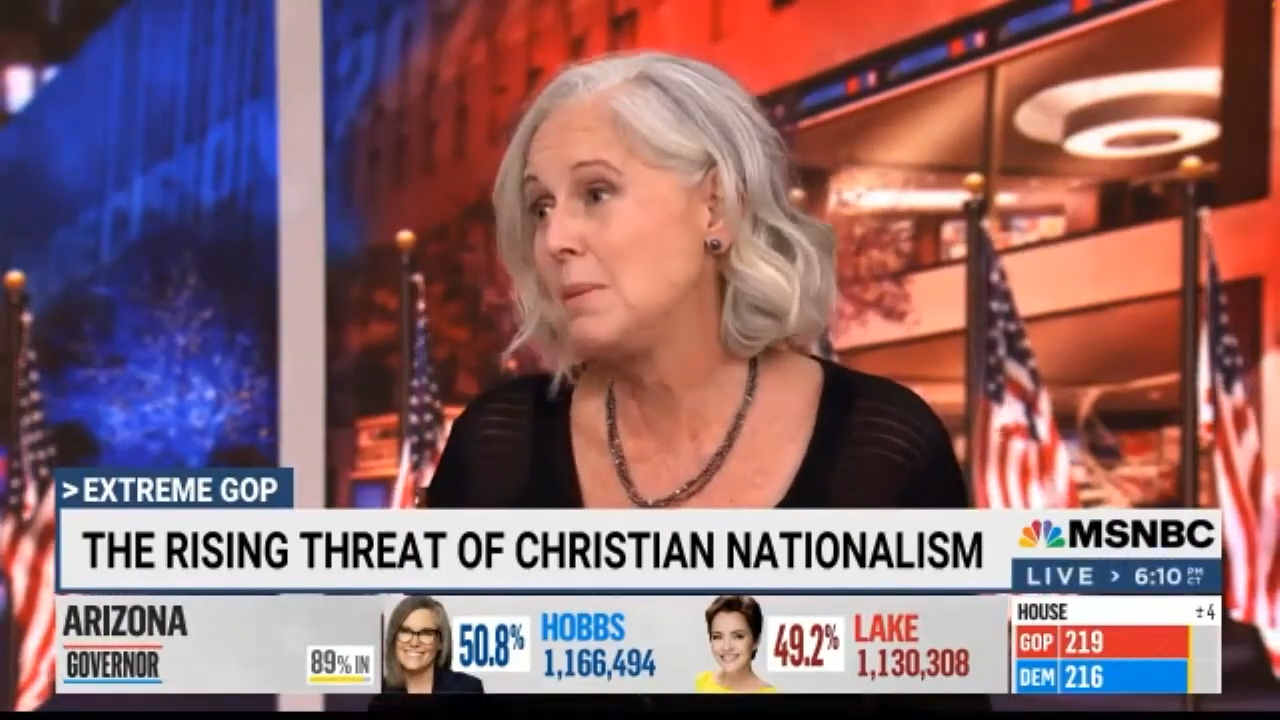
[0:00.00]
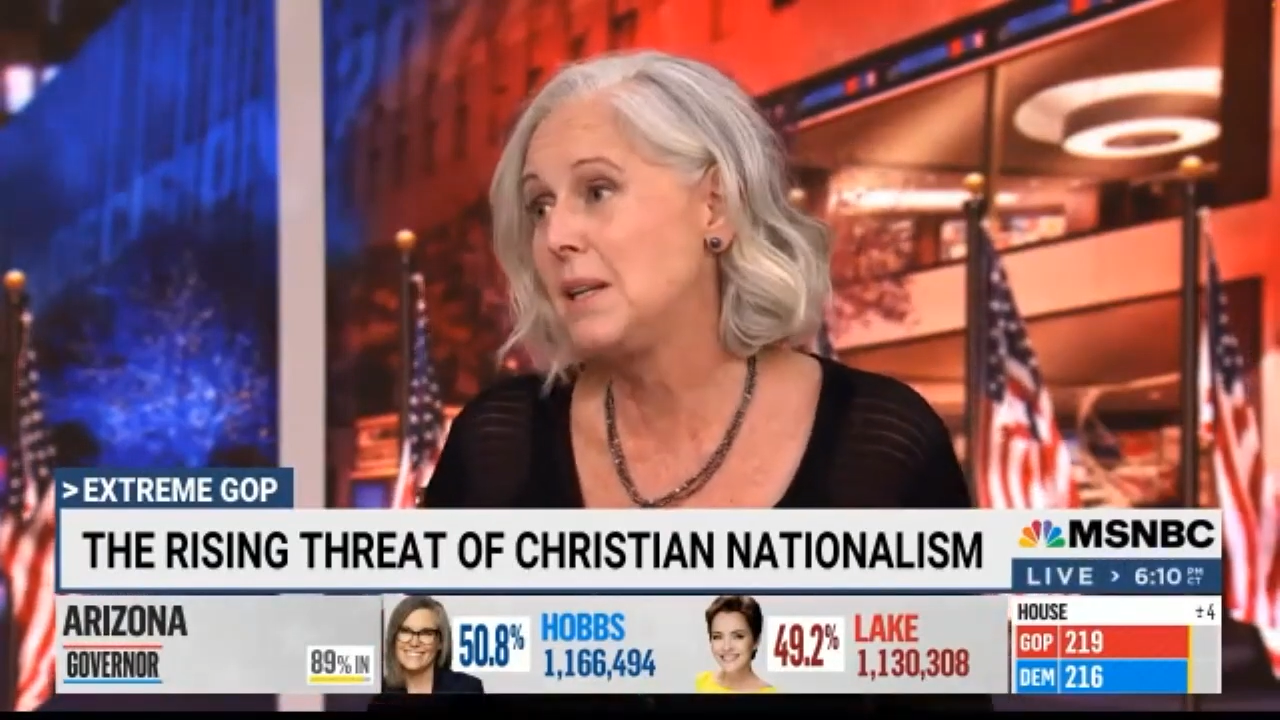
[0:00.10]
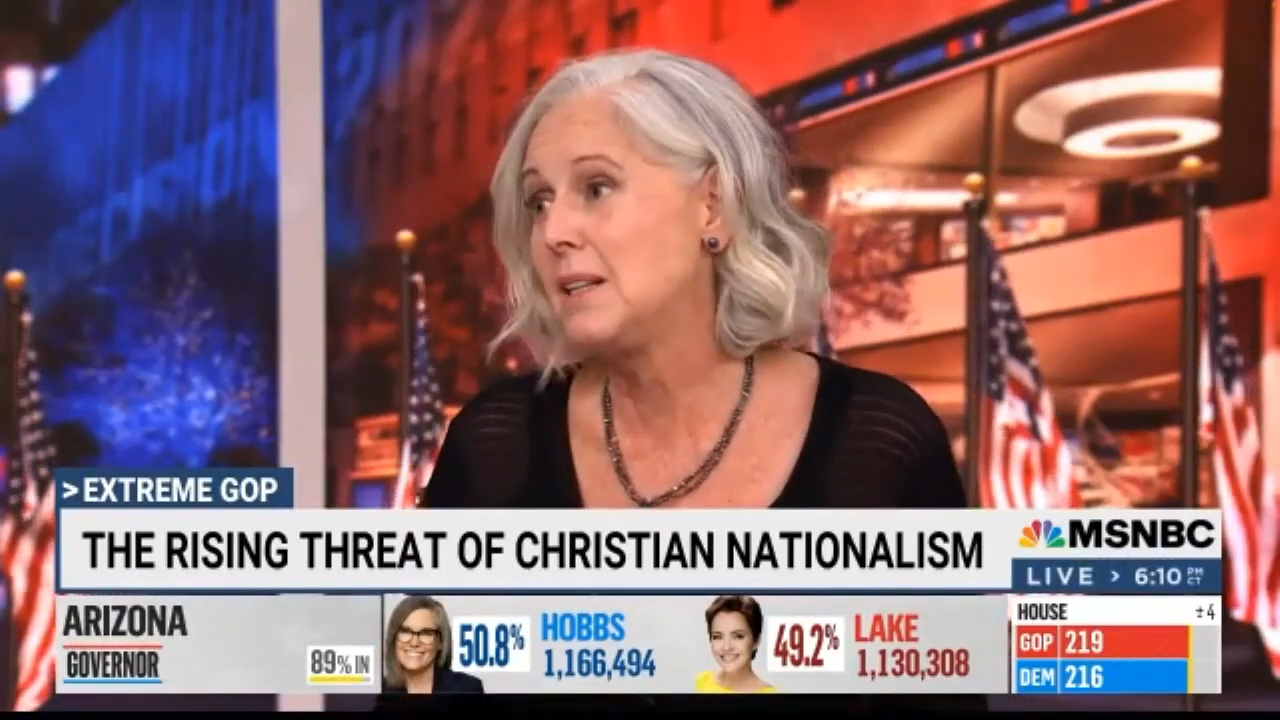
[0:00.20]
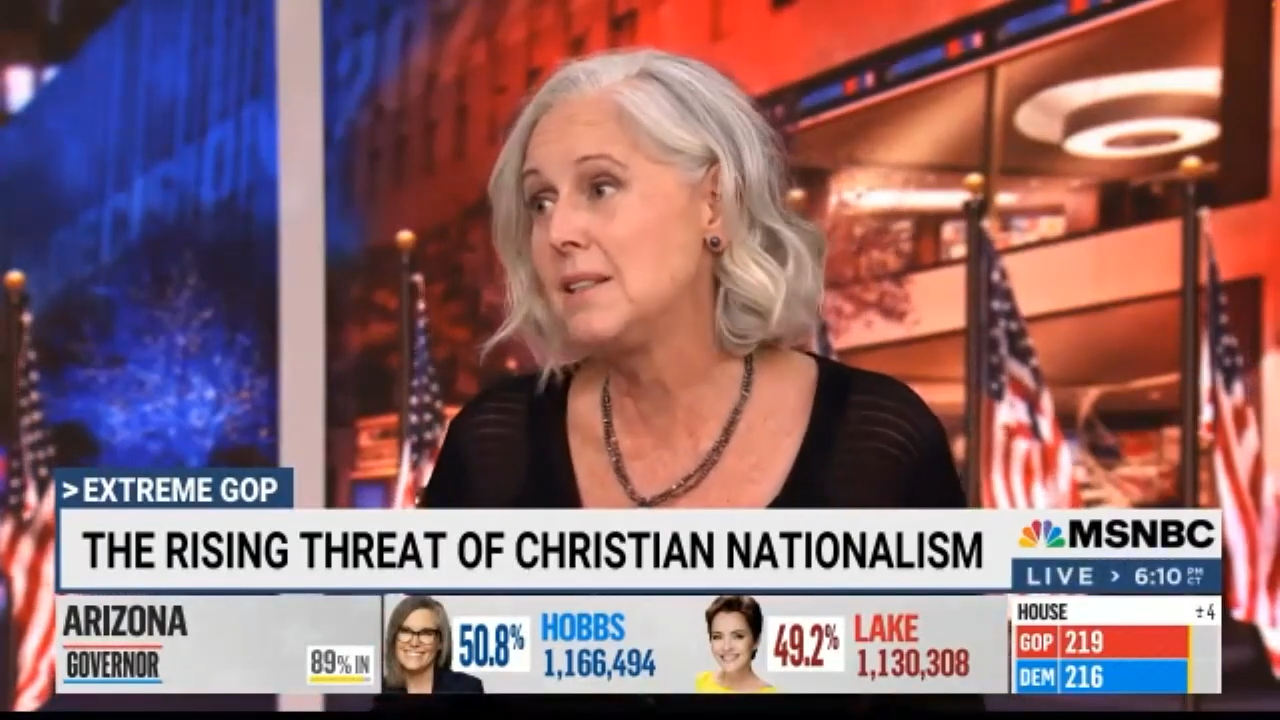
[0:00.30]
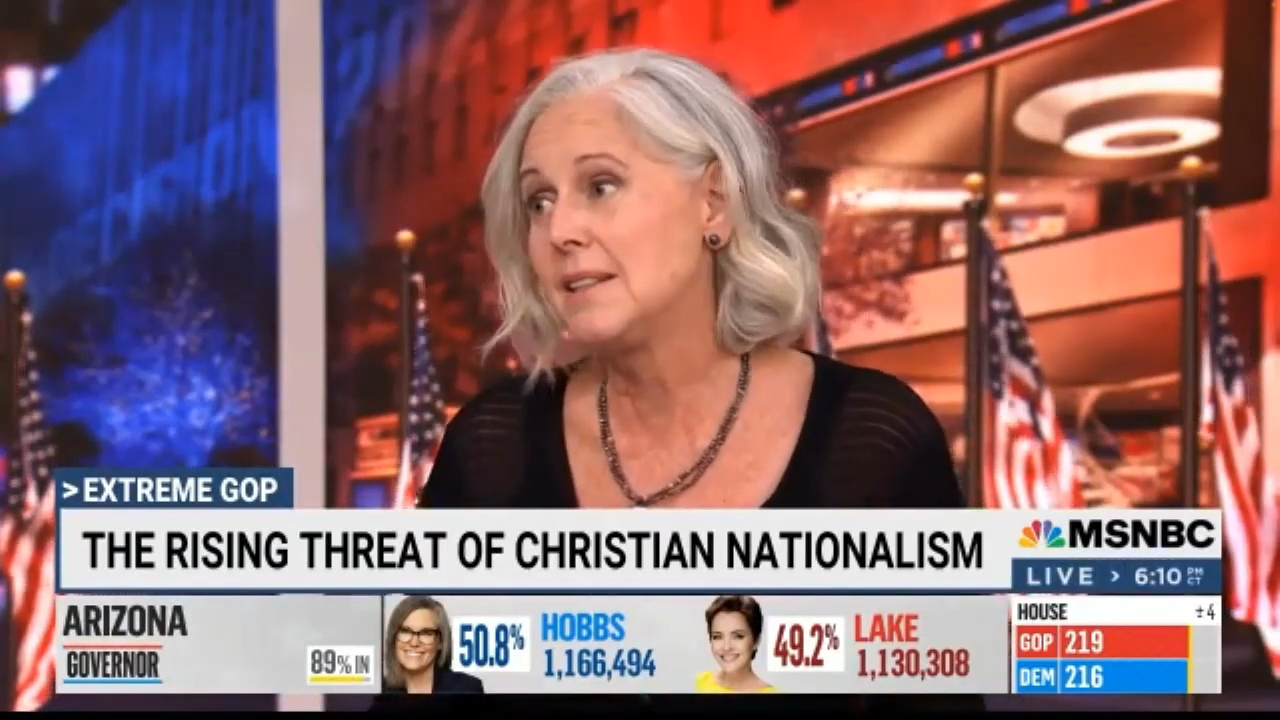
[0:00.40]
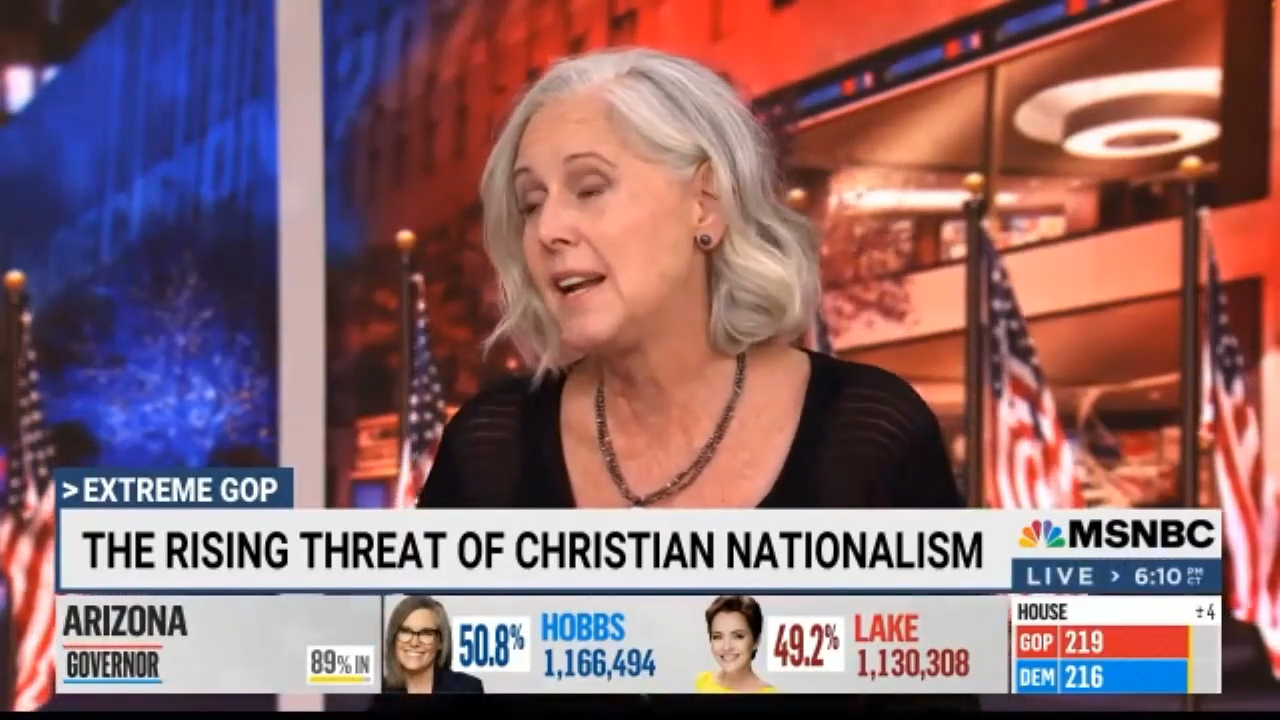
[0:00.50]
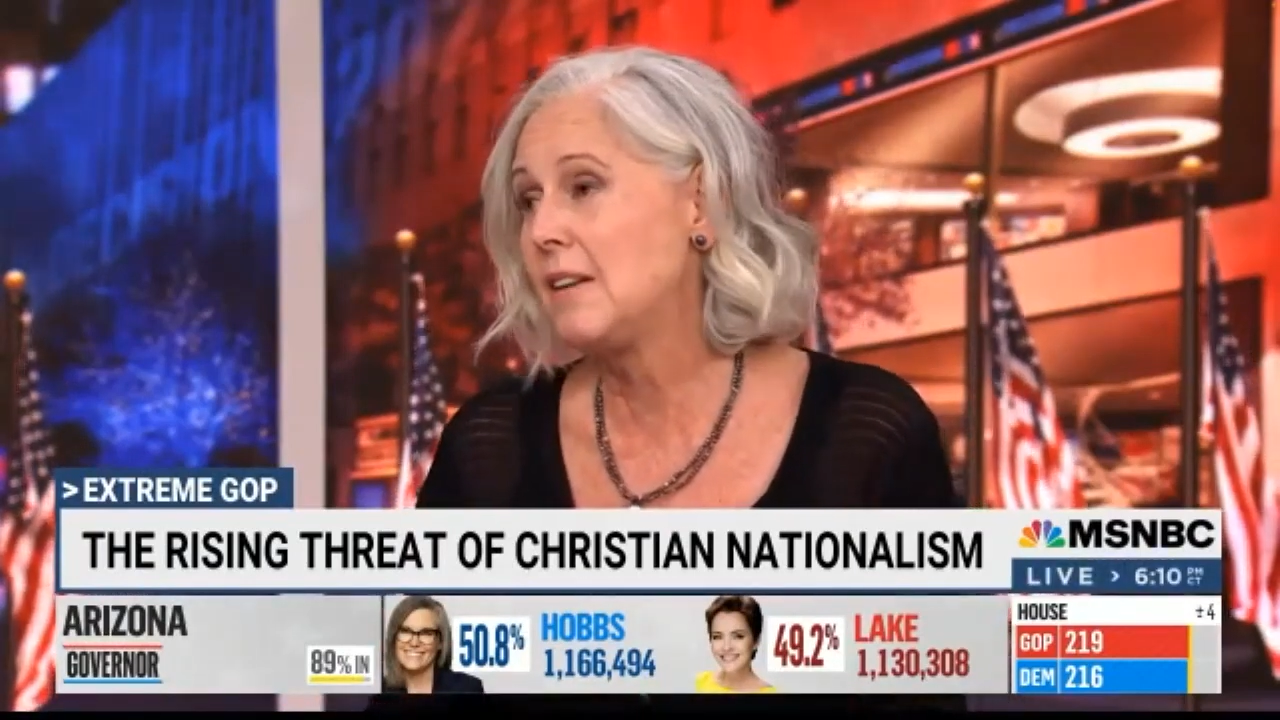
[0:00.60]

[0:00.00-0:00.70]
meetings in that